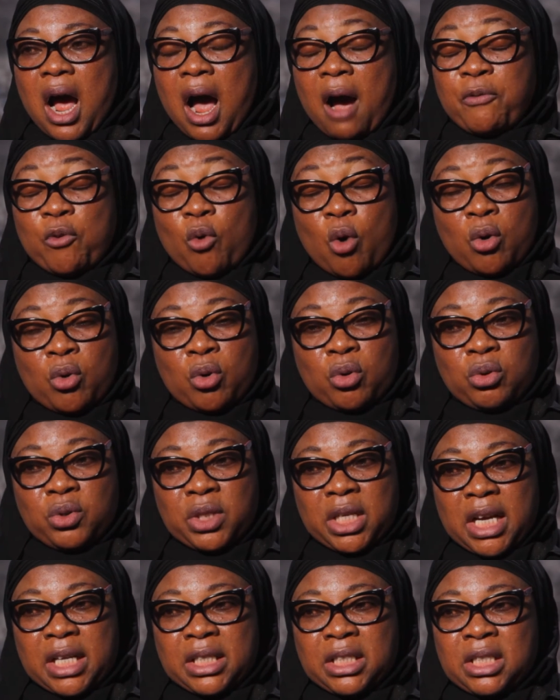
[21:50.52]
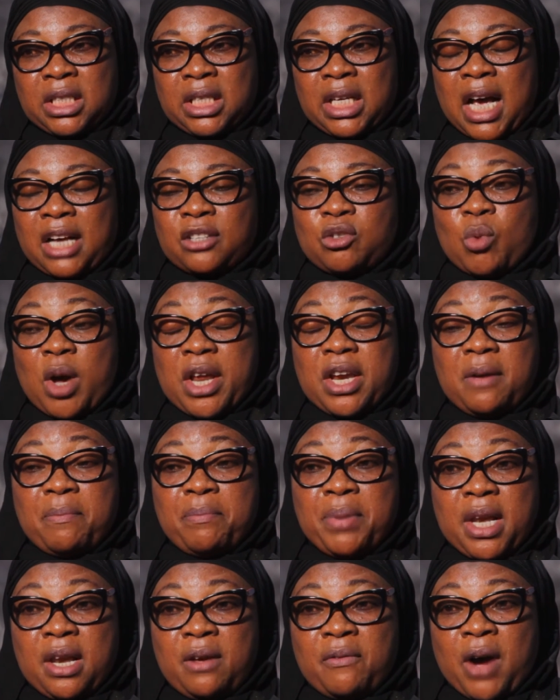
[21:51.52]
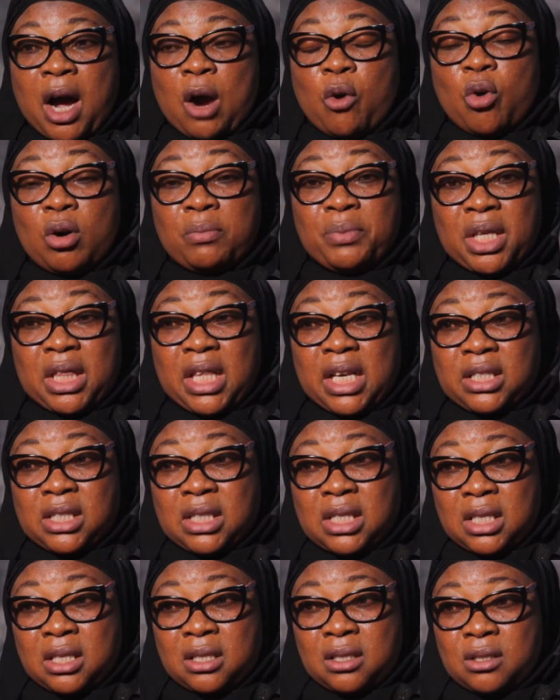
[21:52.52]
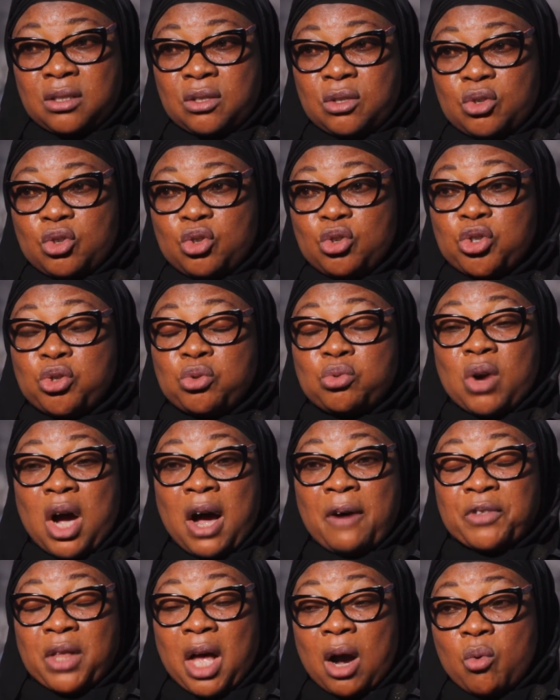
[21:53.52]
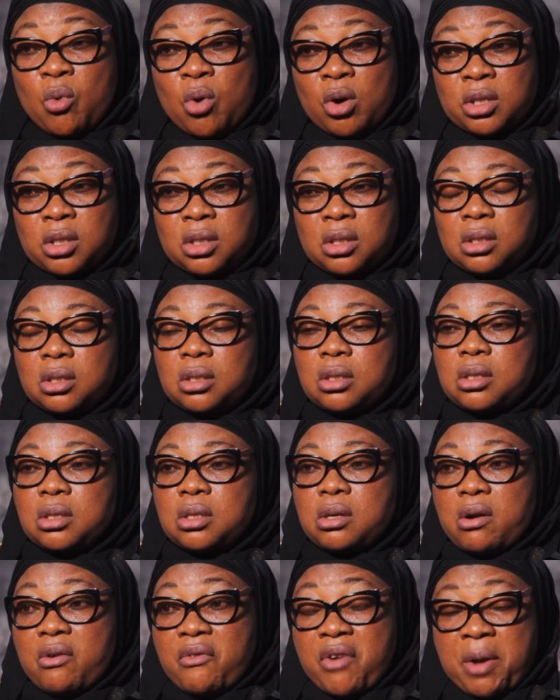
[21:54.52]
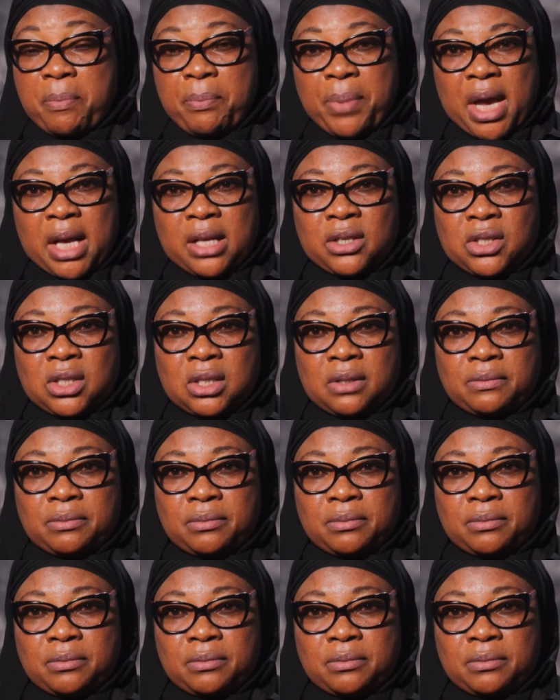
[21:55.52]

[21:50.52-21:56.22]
have concluded that when a believer commits a sin, he should afterwards repent.